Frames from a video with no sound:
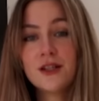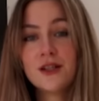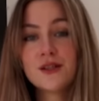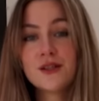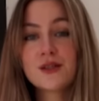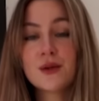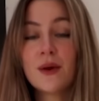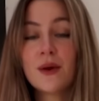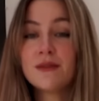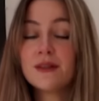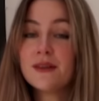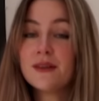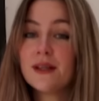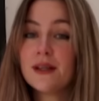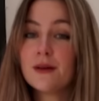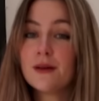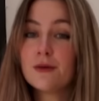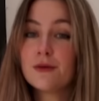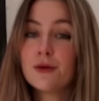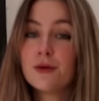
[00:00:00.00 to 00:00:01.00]
So
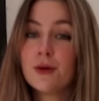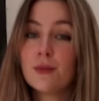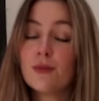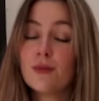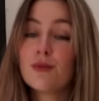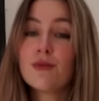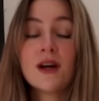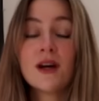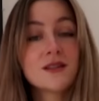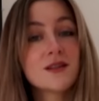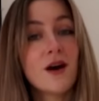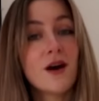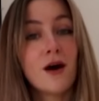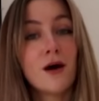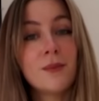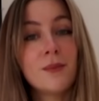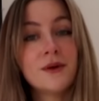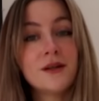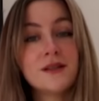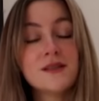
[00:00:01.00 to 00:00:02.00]
everything from red
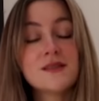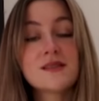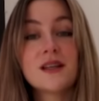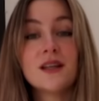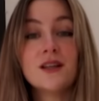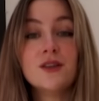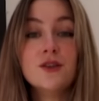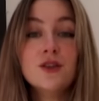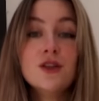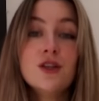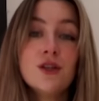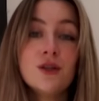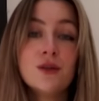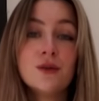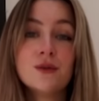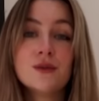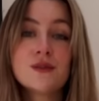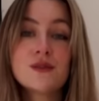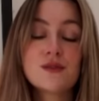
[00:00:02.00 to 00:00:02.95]
carpets and news